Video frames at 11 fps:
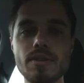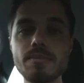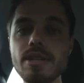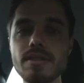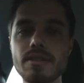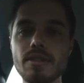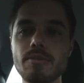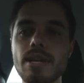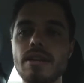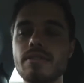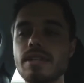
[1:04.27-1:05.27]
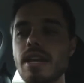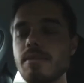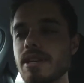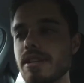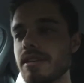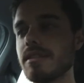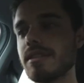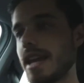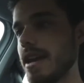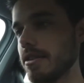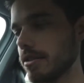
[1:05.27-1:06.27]
meals, and there'll be entertainment and
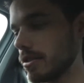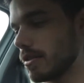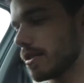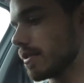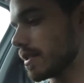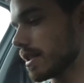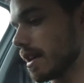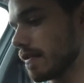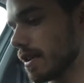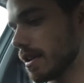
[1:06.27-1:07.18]
ale and all this other stuff.